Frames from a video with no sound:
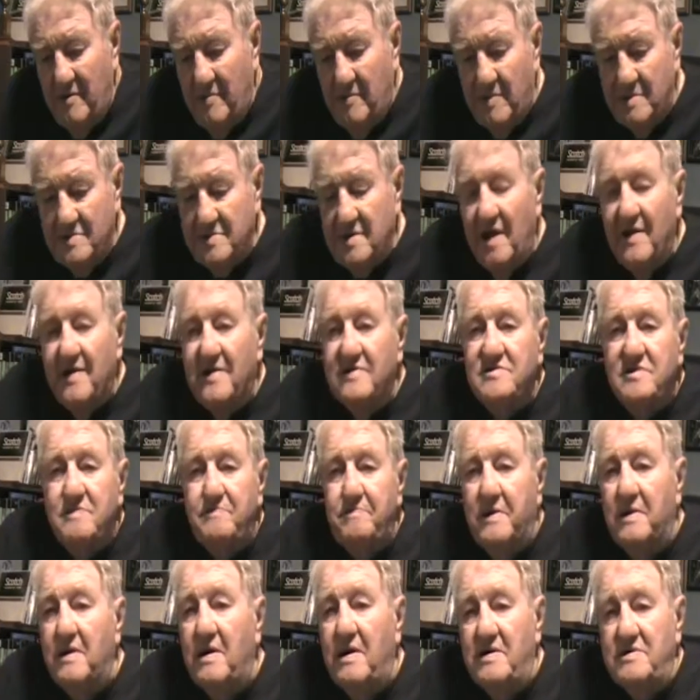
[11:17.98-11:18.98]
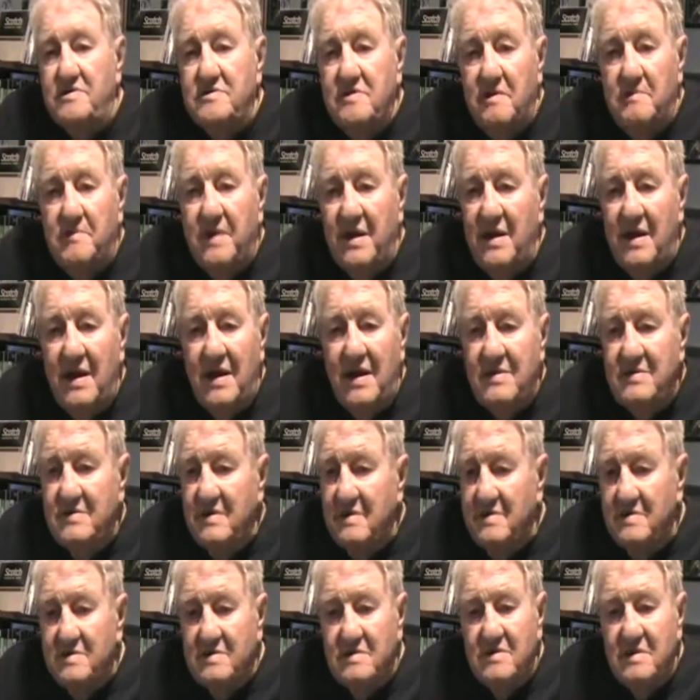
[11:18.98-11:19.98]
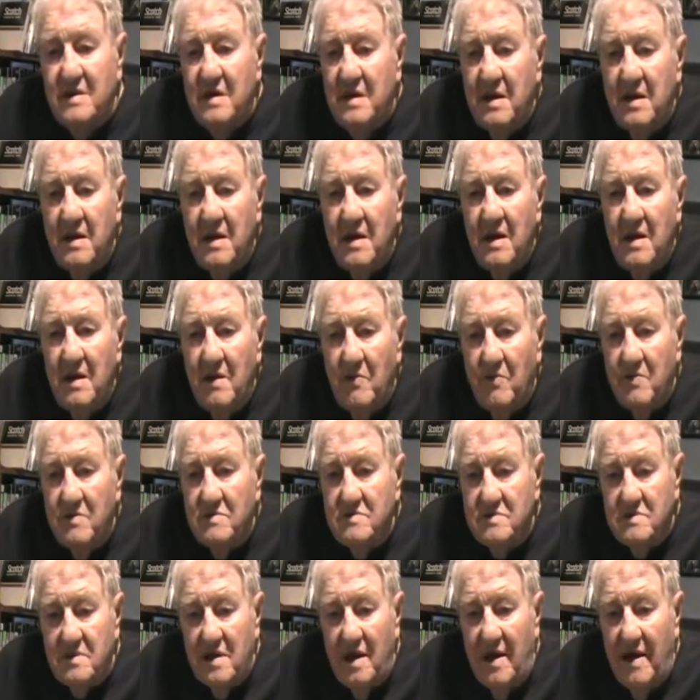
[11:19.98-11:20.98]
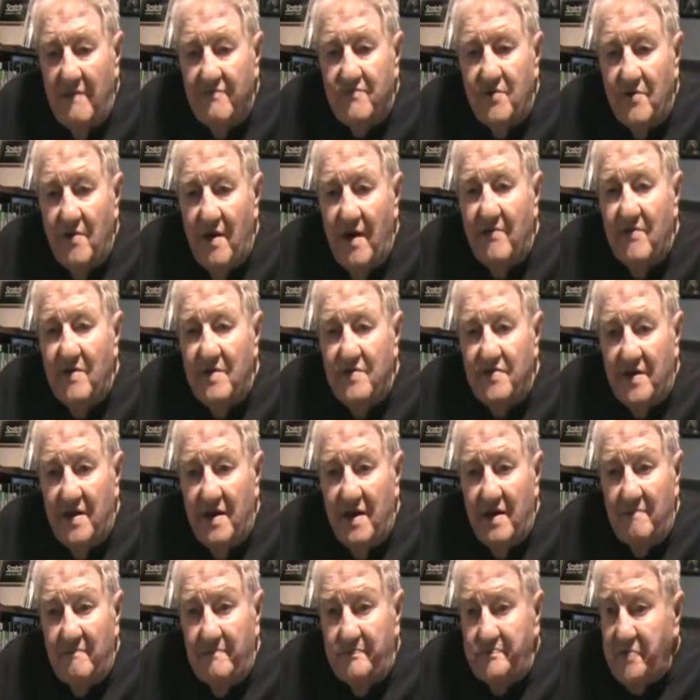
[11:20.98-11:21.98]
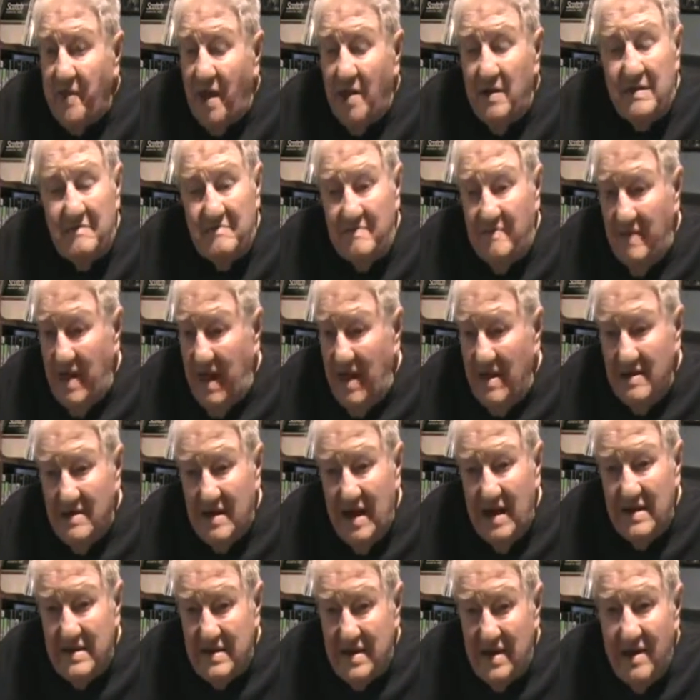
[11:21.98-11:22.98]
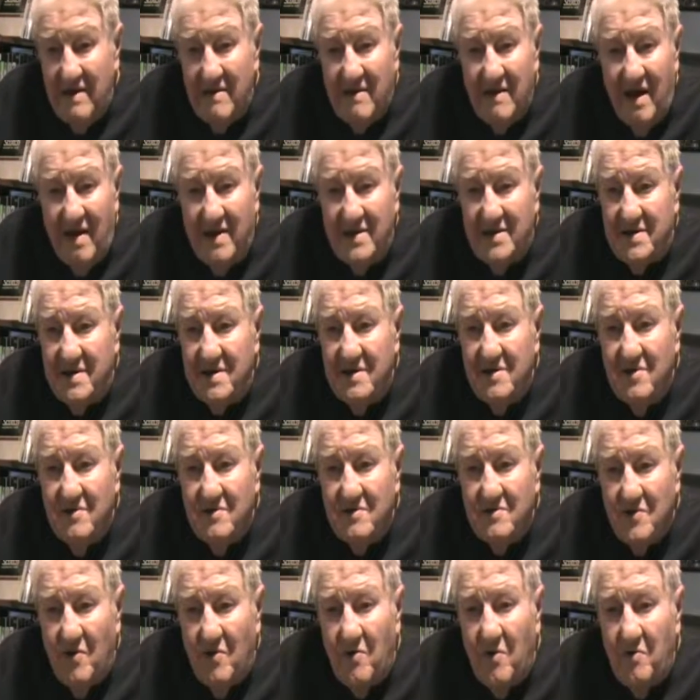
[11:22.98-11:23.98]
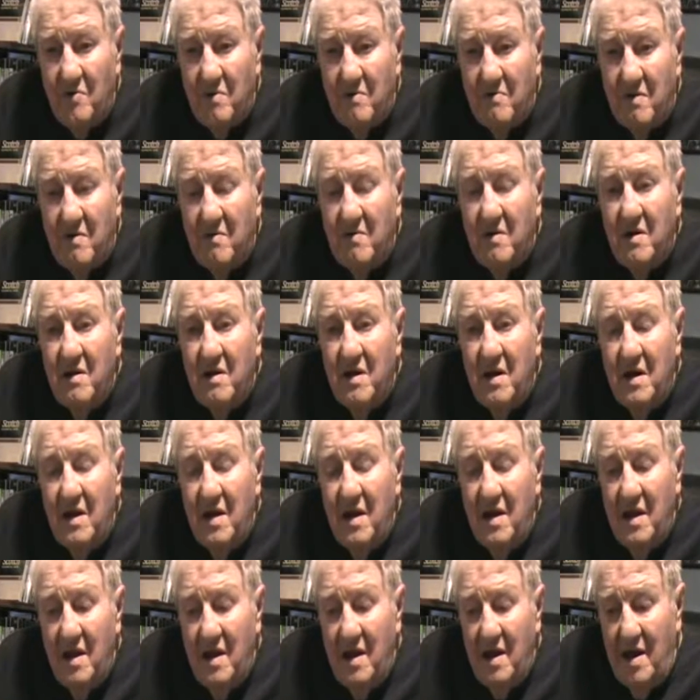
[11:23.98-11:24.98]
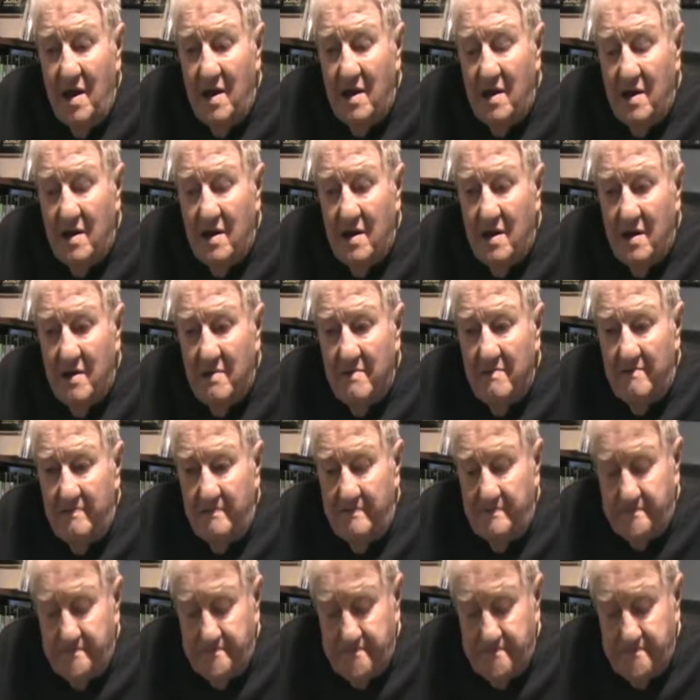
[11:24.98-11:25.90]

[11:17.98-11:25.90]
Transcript: was like a sponge. I mean, he just was after everything. 18 or 19 years old. And